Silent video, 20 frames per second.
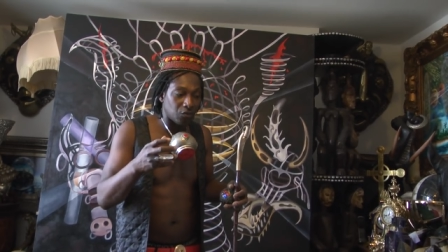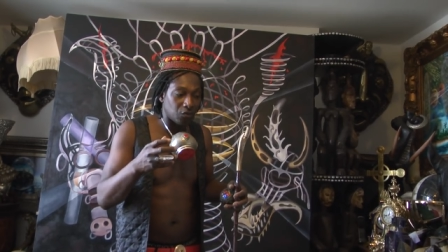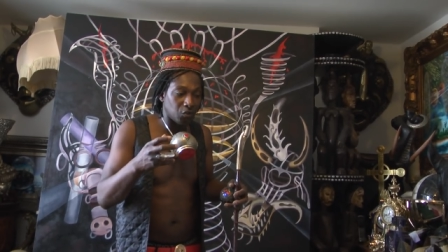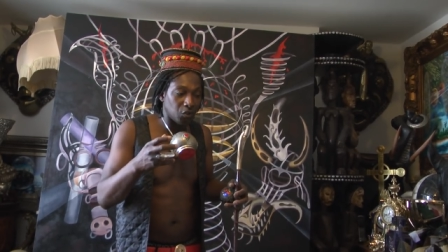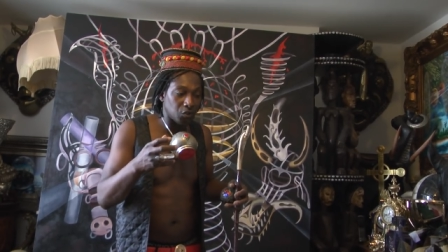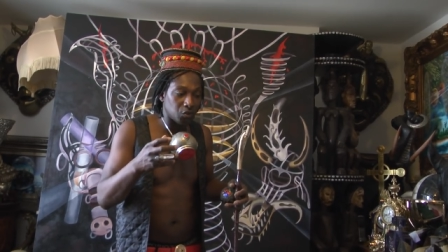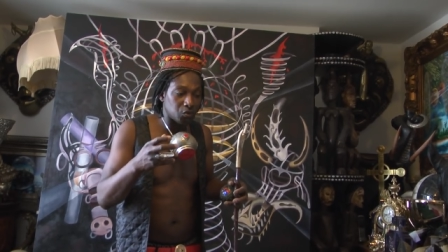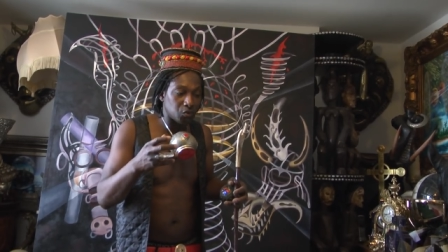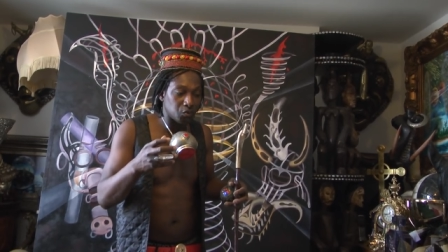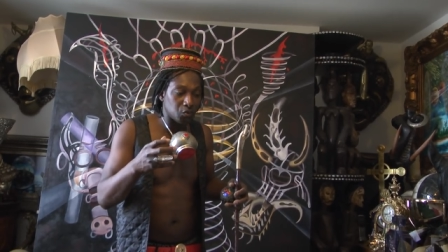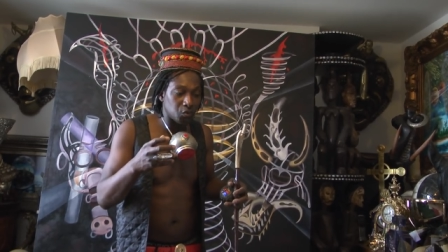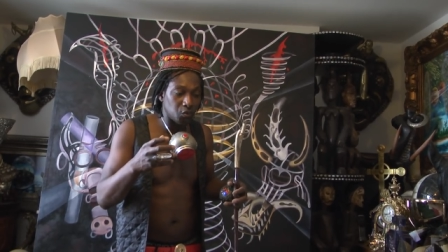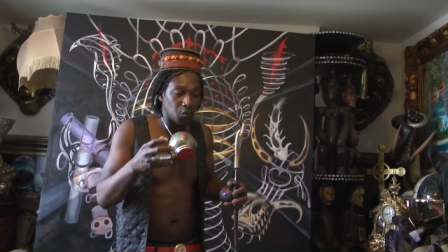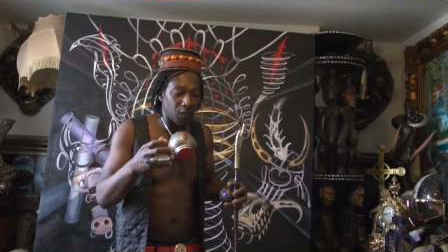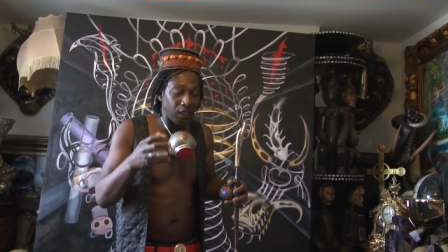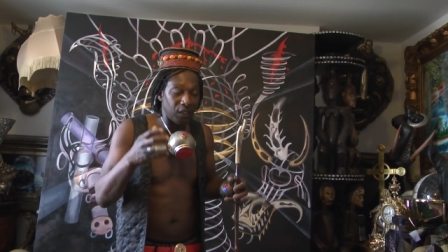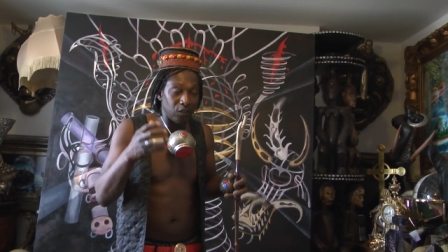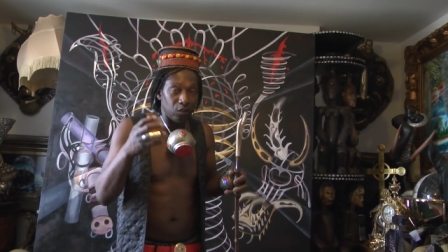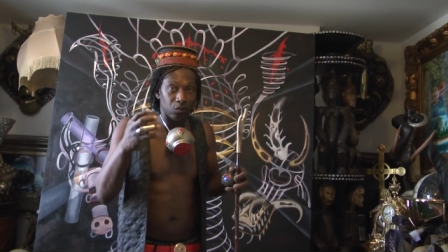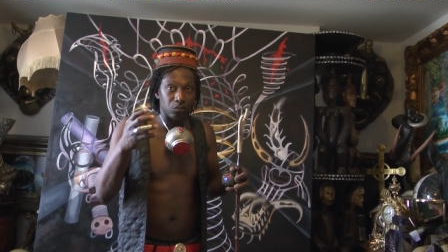got to do
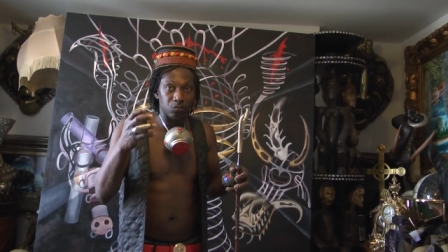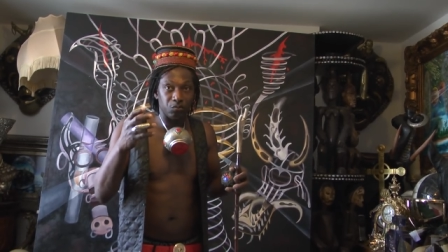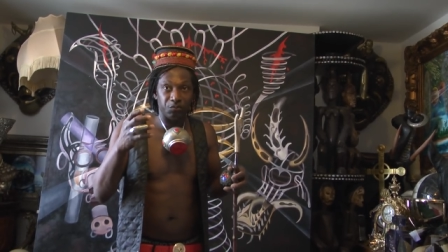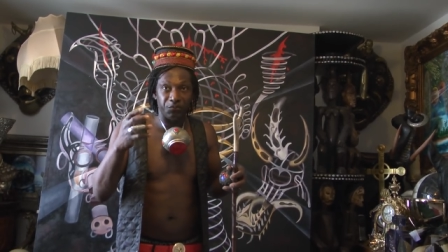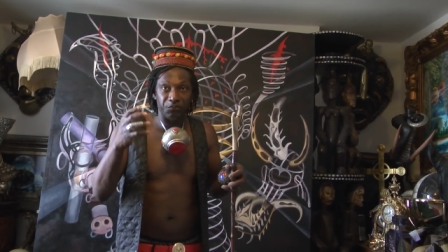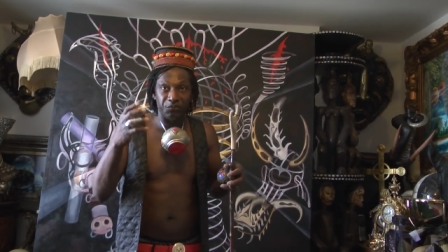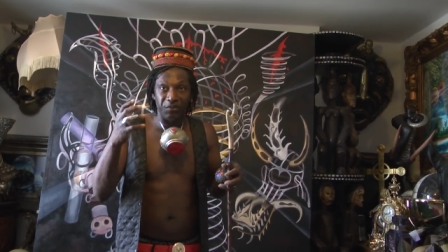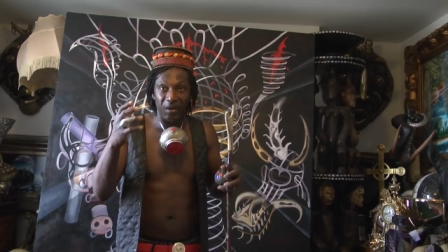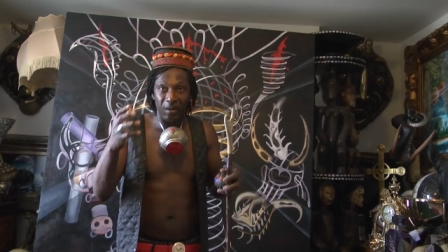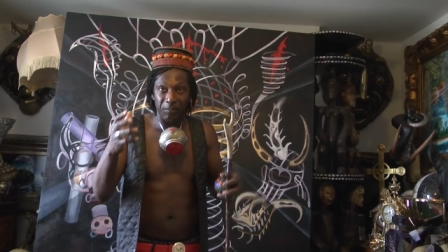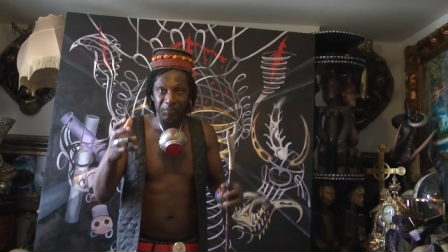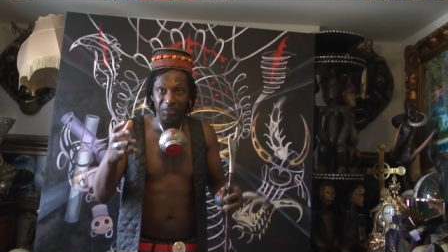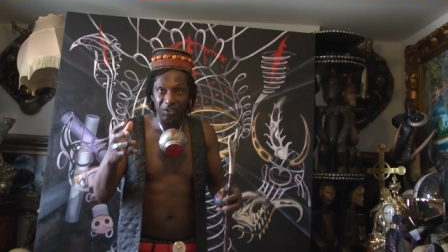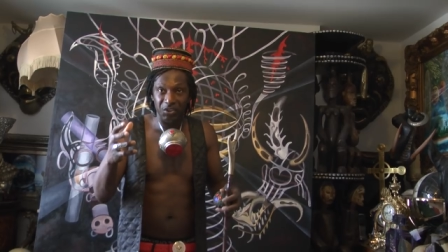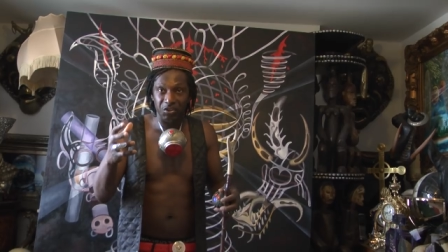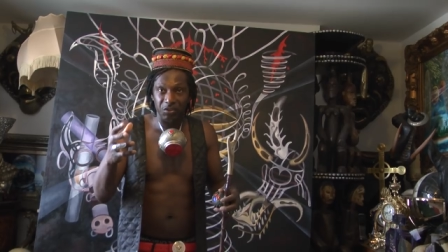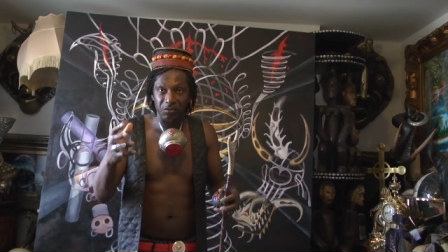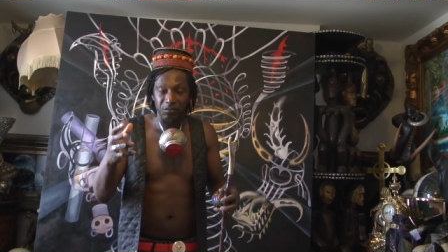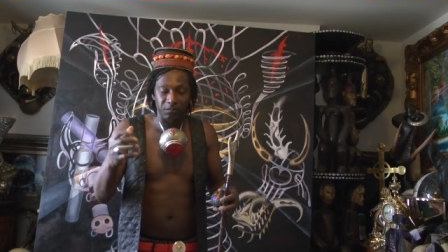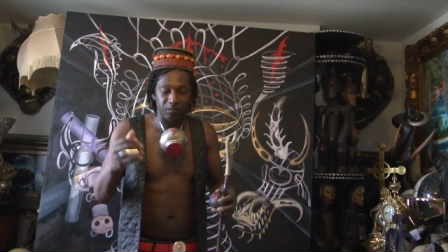a lot with
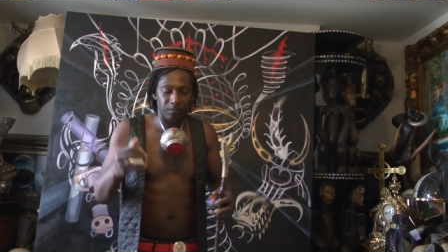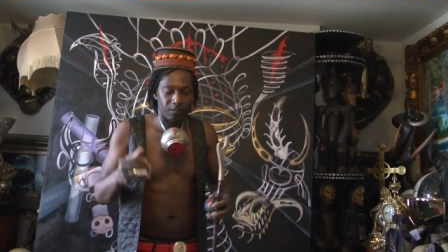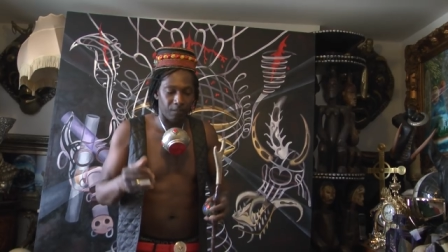vibration.